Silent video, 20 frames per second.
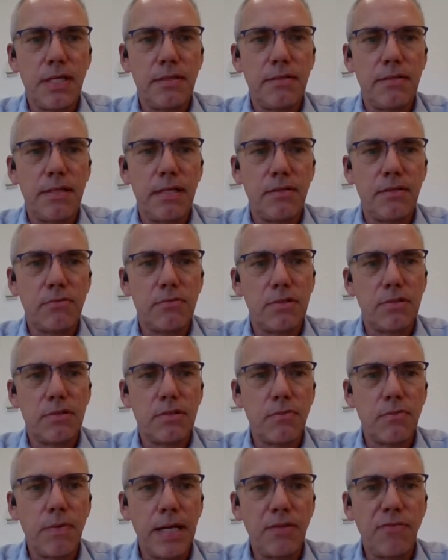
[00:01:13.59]
and they're
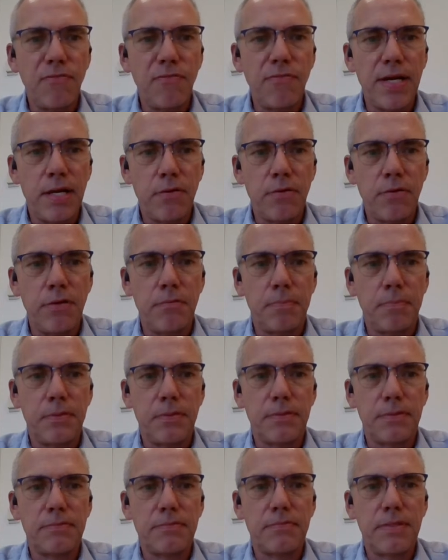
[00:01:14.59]
quite
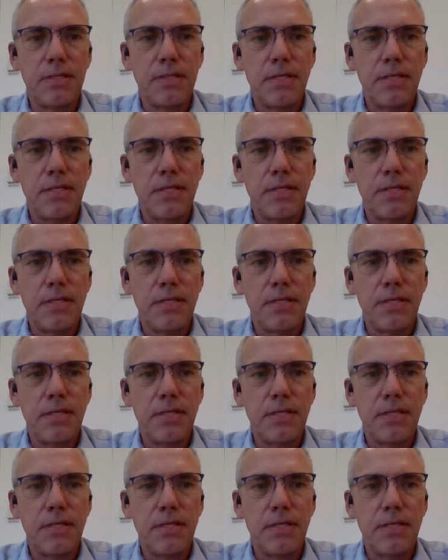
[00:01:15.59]
variable.